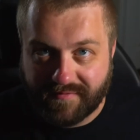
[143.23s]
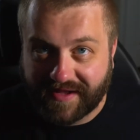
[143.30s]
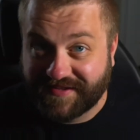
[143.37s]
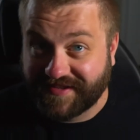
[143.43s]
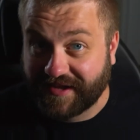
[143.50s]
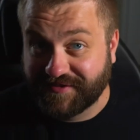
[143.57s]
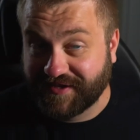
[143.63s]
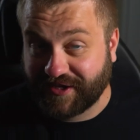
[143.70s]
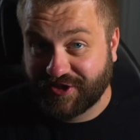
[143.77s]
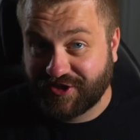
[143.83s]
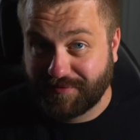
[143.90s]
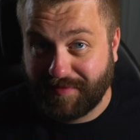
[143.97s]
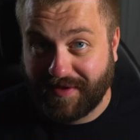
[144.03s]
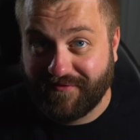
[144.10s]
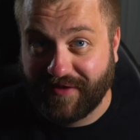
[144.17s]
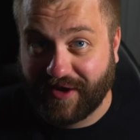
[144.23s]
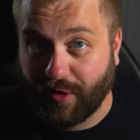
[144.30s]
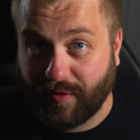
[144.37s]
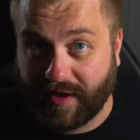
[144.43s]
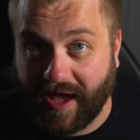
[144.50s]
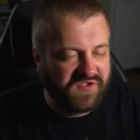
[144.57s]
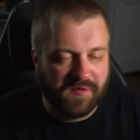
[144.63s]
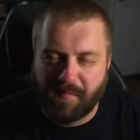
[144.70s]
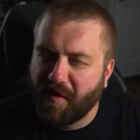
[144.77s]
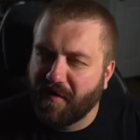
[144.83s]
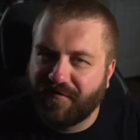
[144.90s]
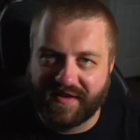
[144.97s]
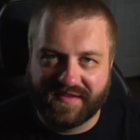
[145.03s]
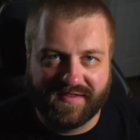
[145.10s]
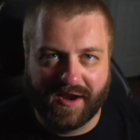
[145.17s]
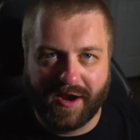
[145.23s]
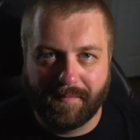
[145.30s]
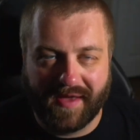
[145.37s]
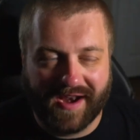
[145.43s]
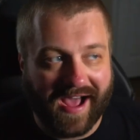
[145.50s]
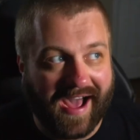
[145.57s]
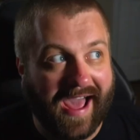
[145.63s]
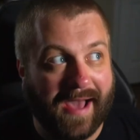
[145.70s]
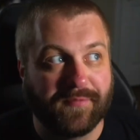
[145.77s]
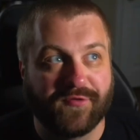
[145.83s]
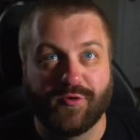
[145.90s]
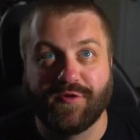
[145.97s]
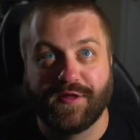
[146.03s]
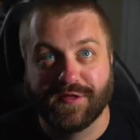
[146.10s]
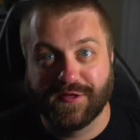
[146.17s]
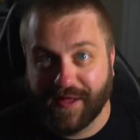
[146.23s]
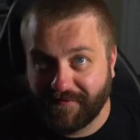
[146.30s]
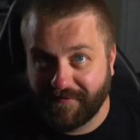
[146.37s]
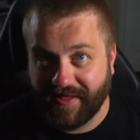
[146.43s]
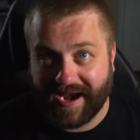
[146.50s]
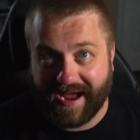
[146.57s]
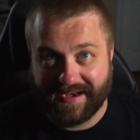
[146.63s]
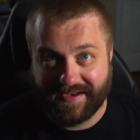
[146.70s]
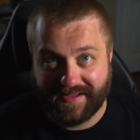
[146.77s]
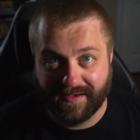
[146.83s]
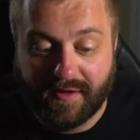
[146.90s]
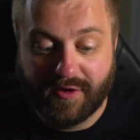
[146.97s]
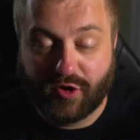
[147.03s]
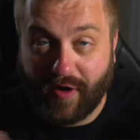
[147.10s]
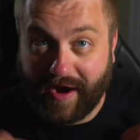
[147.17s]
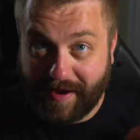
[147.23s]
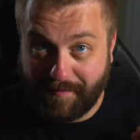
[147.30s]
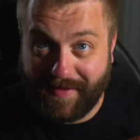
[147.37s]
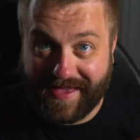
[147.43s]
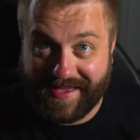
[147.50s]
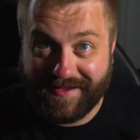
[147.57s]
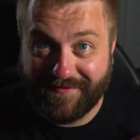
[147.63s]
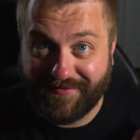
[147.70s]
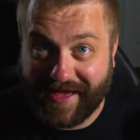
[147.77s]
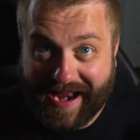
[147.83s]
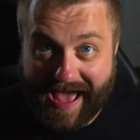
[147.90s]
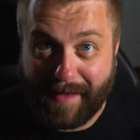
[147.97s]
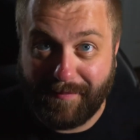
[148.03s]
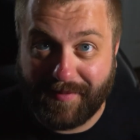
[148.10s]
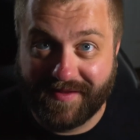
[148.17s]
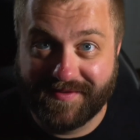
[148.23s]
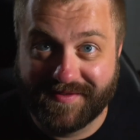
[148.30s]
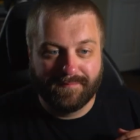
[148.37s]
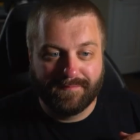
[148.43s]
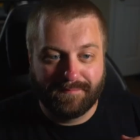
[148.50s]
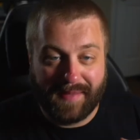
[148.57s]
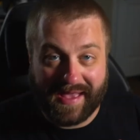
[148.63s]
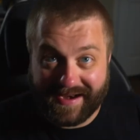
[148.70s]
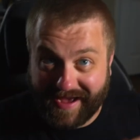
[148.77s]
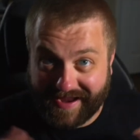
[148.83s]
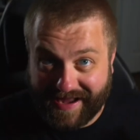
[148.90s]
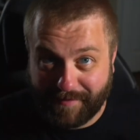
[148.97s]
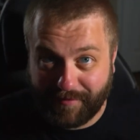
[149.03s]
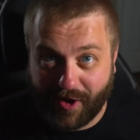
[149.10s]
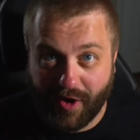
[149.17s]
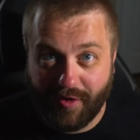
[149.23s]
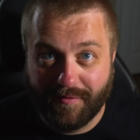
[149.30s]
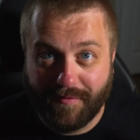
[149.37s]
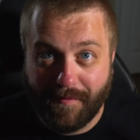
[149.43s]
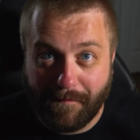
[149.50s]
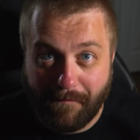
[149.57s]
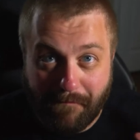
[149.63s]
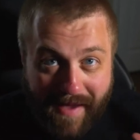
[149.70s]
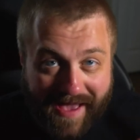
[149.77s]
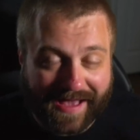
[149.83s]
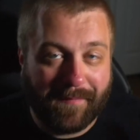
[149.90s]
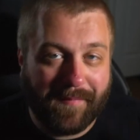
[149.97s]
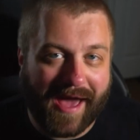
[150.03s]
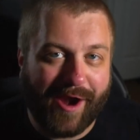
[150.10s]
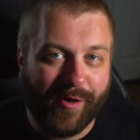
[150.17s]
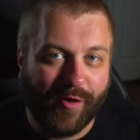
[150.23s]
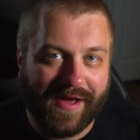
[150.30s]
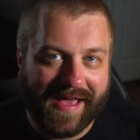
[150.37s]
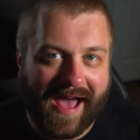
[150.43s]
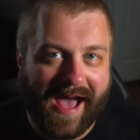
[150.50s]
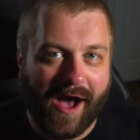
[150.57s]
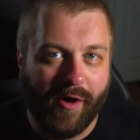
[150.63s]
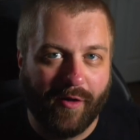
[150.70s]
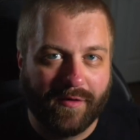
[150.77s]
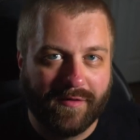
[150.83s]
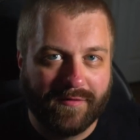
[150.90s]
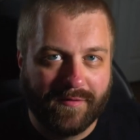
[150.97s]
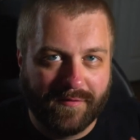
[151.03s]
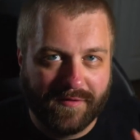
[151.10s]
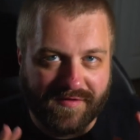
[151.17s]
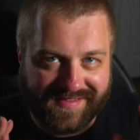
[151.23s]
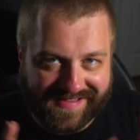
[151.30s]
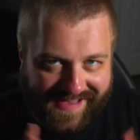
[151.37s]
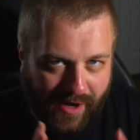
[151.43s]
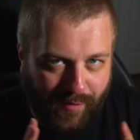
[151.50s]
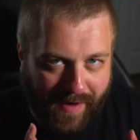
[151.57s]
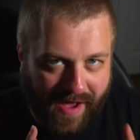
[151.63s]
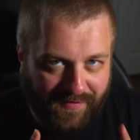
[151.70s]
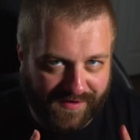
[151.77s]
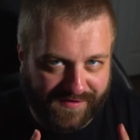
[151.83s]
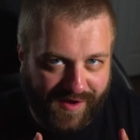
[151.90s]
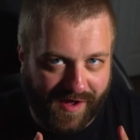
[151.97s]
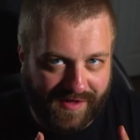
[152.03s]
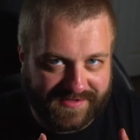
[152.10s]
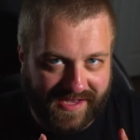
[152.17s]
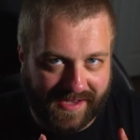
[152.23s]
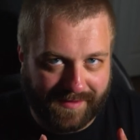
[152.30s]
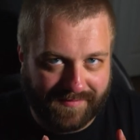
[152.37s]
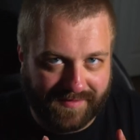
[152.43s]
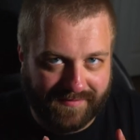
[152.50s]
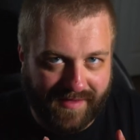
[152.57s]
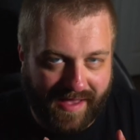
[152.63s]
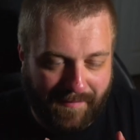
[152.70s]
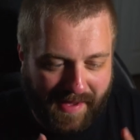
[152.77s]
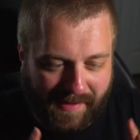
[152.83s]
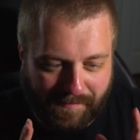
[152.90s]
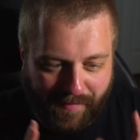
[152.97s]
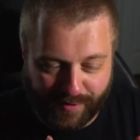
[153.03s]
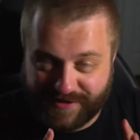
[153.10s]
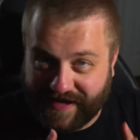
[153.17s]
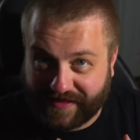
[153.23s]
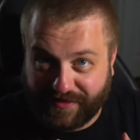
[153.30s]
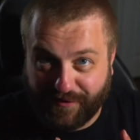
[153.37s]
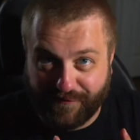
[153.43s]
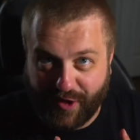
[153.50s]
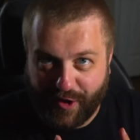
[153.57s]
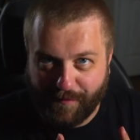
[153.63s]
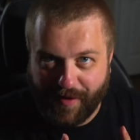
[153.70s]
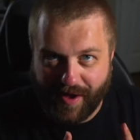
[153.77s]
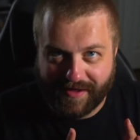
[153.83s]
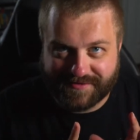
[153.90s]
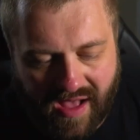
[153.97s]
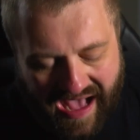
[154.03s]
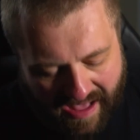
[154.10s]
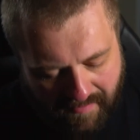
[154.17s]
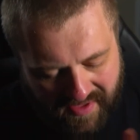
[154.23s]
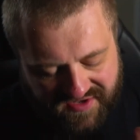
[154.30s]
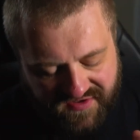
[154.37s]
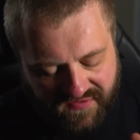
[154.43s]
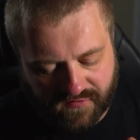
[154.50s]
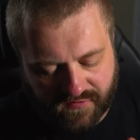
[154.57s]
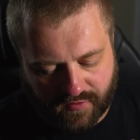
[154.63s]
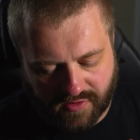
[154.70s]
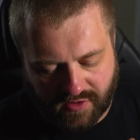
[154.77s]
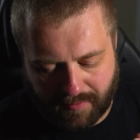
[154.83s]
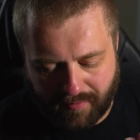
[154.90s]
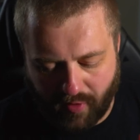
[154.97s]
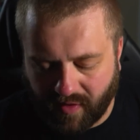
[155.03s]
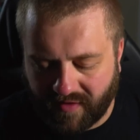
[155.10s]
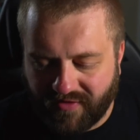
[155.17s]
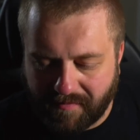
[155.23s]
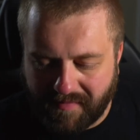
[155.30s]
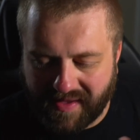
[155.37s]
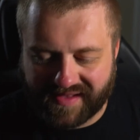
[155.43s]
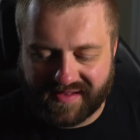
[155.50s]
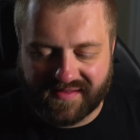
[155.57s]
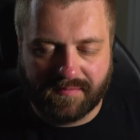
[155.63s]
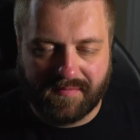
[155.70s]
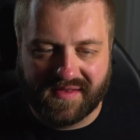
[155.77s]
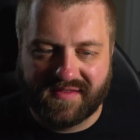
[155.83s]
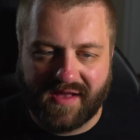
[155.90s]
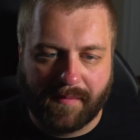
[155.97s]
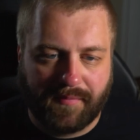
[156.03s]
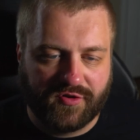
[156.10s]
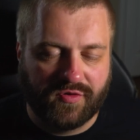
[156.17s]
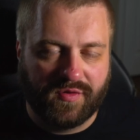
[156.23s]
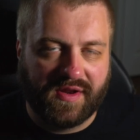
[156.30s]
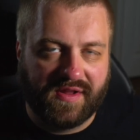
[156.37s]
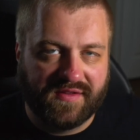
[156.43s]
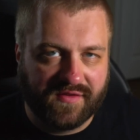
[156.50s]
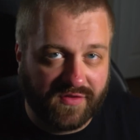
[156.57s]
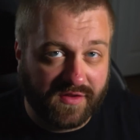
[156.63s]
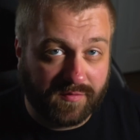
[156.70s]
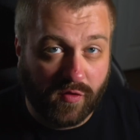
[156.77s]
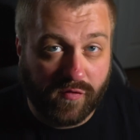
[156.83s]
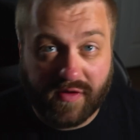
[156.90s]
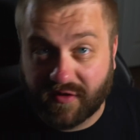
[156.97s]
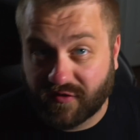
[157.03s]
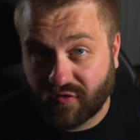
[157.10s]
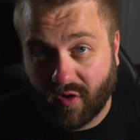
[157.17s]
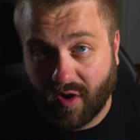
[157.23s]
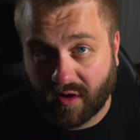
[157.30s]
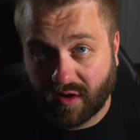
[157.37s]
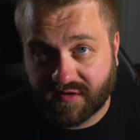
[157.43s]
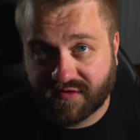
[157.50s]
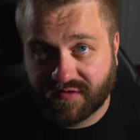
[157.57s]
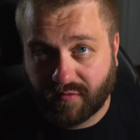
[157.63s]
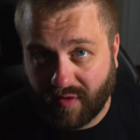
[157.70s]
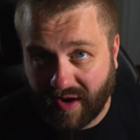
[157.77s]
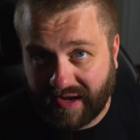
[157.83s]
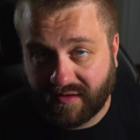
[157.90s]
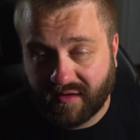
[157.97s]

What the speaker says: It sounds like it should be a video game. Perfect setup and I absolutely love that idea. Credit me if that happens. Bandai Namco, make a Battle Royale set around this concept and make Bojack the final boss. I mentioned this earlier, but one of the biggest missed opportunities of this movie is Trunks, right?